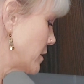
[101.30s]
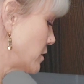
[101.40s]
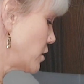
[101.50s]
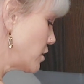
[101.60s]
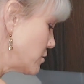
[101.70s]

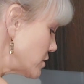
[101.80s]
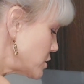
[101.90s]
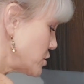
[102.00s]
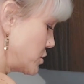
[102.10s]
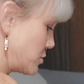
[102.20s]

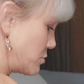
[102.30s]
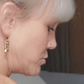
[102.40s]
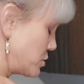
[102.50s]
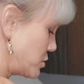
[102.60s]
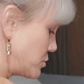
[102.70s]
encourage
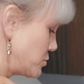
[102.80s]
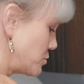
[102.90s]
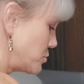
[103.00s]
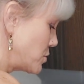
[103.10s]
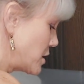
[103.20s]
you
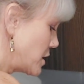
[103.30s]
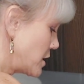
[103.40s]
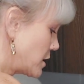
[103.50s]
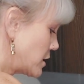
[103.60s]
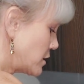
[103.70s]
to
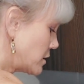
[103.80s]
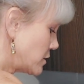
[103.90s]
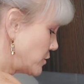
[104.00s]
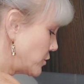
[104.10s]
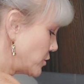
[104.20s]

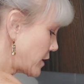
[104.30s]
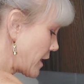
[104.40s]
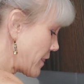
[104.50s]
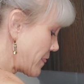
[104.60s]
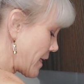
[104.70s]
look
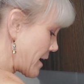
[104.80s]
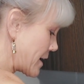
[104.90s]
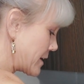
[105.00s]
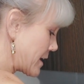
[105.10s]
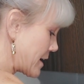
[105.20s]
at
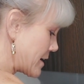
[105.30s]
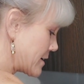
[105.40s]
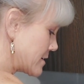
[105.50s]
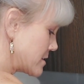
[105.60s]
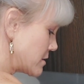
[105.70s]
that
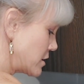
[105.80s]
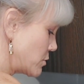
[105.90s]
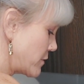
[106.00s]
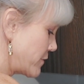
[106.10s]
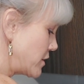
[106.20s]
as, you
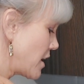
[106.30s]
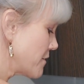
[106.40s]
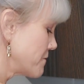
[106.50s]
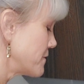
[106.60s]
know, if you're not